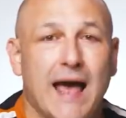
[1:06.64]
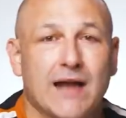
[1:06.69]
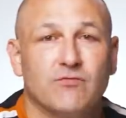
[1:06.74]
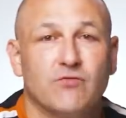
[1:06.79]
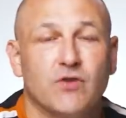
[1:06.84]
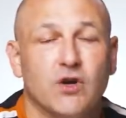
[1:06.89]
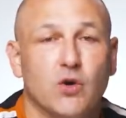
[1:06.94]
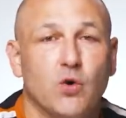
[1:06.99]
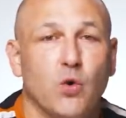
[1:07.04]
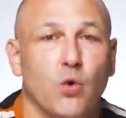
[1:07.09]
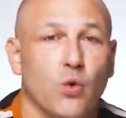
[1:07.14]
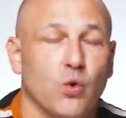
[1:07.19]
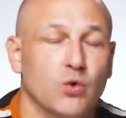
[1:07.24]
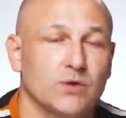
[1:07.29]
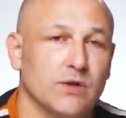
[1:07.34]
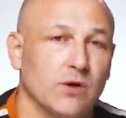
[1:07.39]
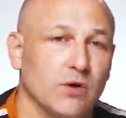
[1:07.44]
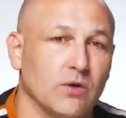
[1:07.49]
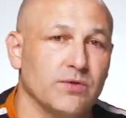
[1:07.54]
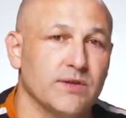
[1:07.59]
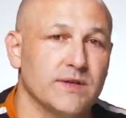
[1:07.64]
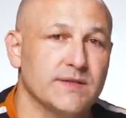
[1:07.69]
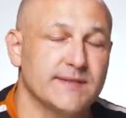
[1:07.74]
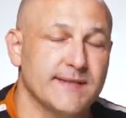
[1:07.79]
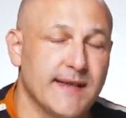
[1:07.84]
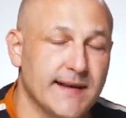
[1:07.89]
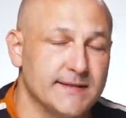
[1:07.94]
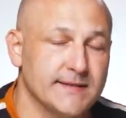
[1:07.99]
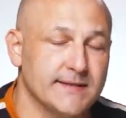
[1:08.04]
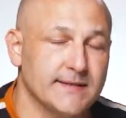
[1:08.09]
and record on the
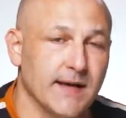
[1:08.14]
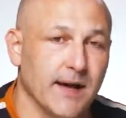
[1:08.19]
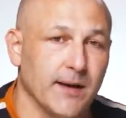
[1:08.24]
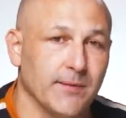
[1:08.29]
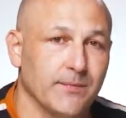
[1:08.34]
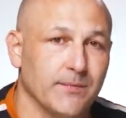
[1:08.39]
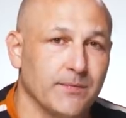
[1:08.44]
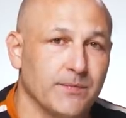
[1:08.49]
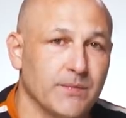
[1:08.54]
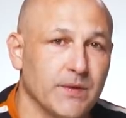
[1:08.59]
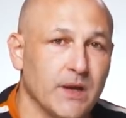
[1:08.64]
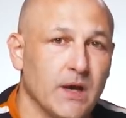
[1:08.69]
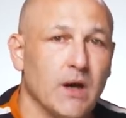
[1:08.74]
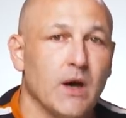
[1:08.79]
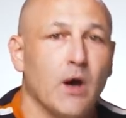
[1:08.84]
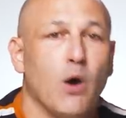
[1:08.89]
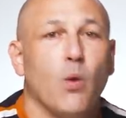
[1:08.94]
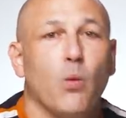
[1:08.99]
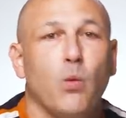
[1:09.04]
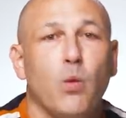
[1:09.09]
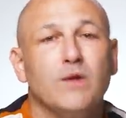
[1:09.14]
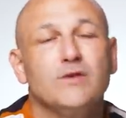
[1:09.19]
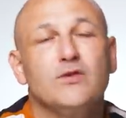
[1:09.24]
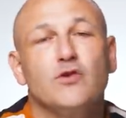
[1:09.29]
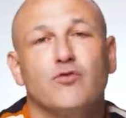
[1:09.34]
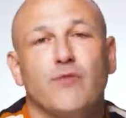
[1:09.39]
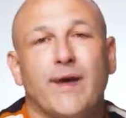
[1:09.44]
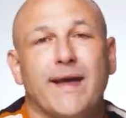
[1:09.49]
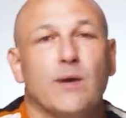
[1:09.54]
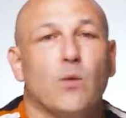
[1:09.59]
sensor. One
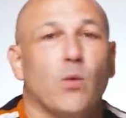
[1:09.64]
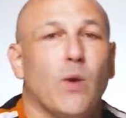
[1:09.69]
great